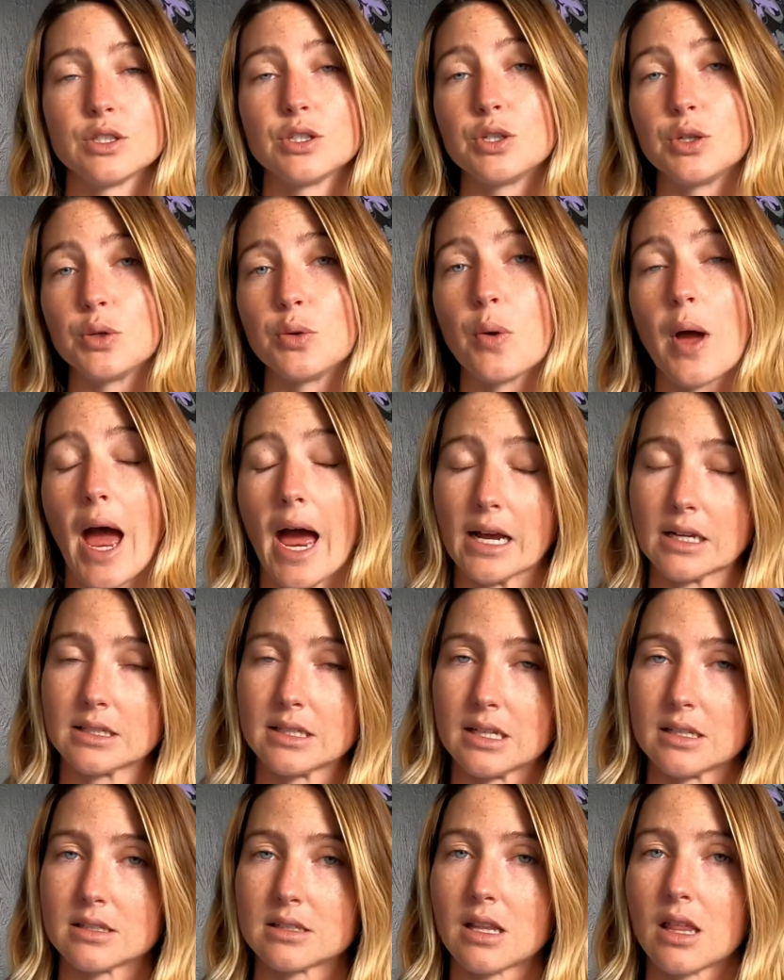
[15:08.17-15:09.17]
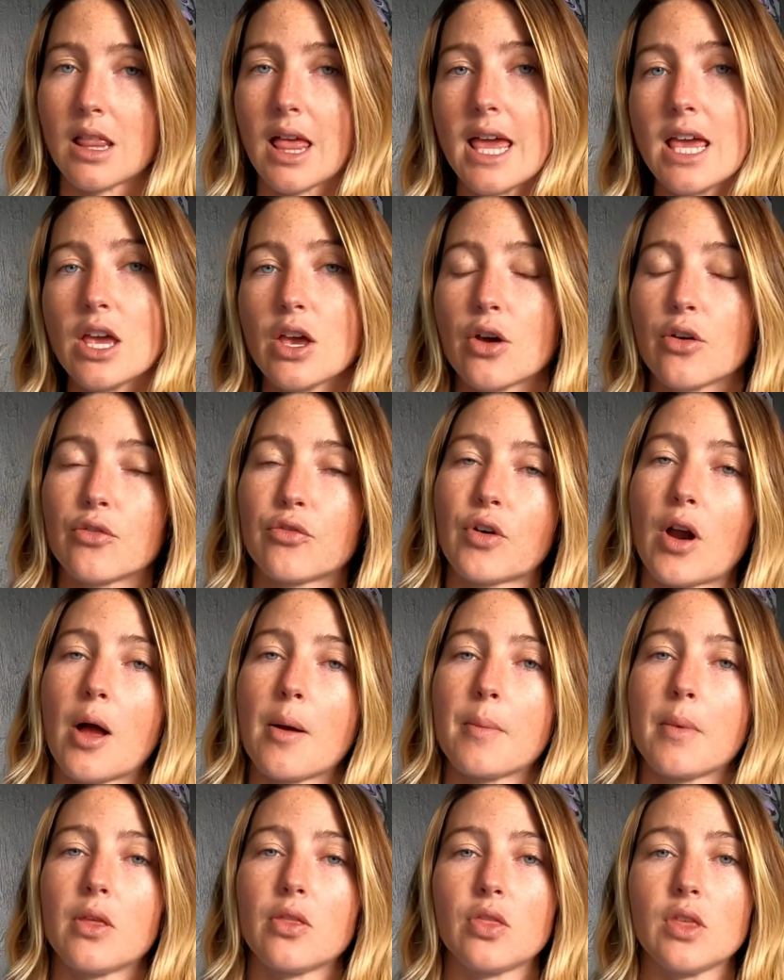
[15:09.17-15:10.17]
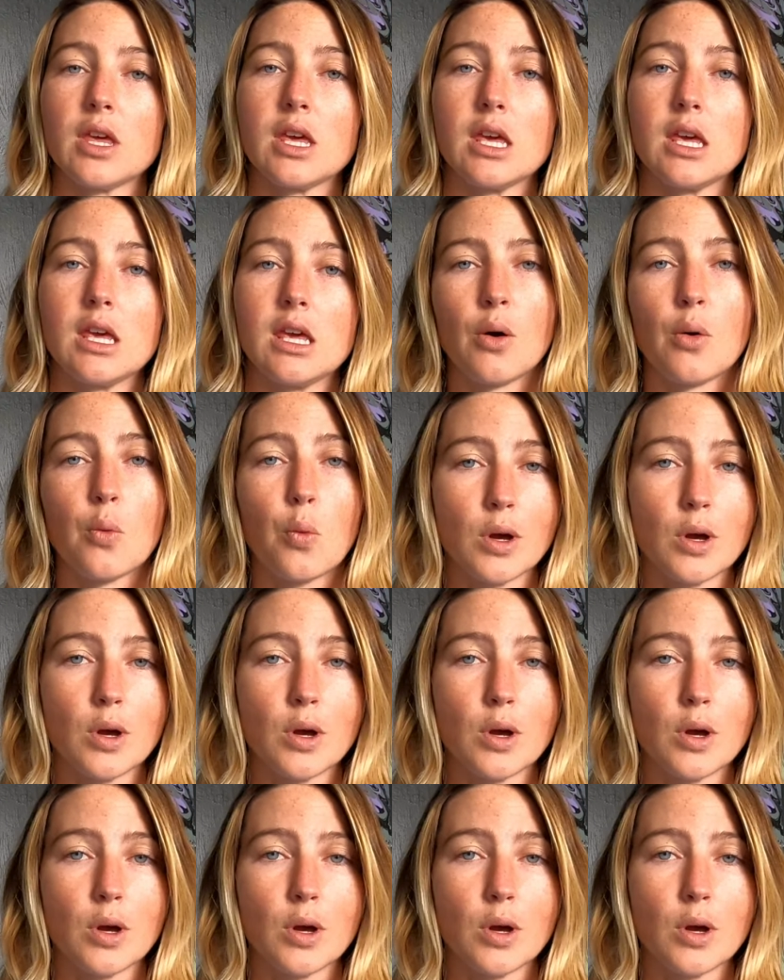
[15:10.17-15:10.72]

to access the lake from the